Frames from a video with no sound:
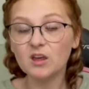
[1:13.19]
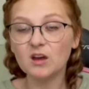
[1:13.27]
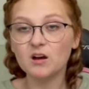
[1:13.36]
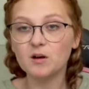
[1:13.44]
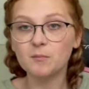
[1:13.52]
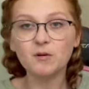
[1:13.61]

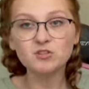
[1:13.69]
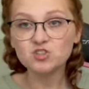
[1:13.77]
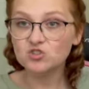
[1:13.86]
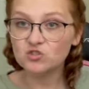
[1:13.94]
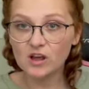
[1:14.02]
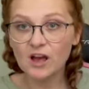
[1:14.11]
About
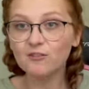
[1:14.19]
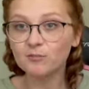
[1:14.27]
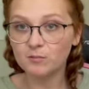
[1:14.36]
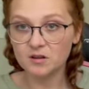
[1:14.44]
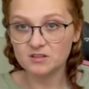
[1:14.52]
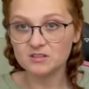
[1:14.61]
2.5
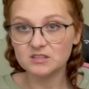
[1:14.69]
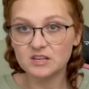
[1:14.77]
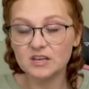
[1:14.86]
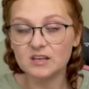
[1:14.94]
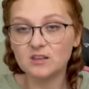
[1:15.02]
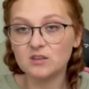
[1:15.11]
months
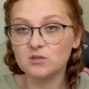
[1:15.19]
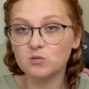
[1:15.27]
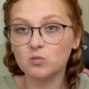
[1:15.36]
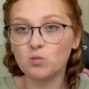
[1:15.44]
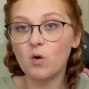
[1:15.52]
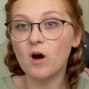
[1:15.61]
is
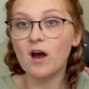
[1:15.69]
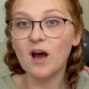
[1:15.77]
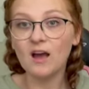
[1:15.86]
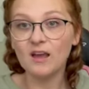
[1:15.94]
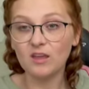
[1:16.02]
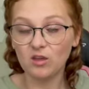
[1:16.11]
what
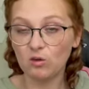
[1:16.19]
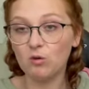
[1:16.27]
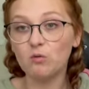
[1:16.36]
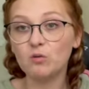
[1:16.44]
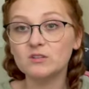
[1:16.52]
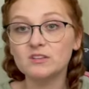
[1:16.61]
I
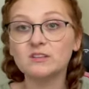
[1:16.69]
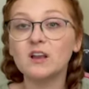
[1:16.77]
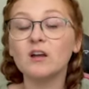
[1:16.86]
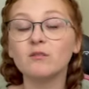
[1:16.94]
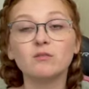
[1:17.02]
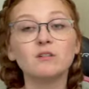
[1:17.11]
use, and
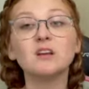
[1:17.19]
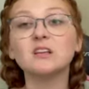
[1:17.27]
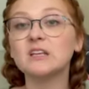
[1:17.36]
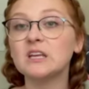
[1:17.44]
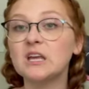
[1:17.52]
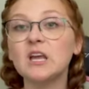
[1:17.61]
I
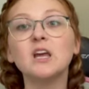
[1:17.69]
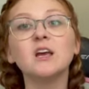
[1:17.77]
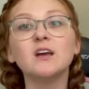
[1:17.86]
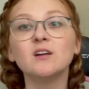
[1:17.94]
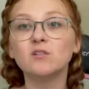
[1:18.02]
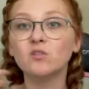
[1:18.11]
really
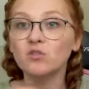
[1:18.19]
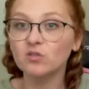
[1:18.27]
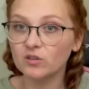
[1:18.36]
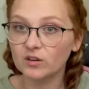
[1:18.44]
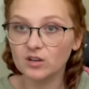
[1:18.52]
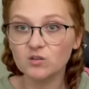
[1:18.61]

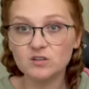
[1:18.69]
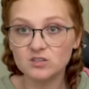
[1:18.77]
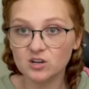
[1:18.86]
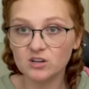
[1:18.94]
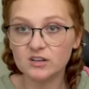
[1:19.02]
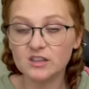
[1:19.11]
worked
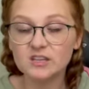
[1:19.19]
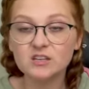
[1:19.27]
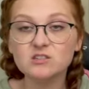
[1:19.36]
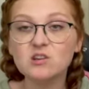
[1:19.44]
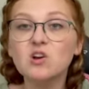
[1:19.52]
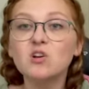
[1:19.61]
hard at this.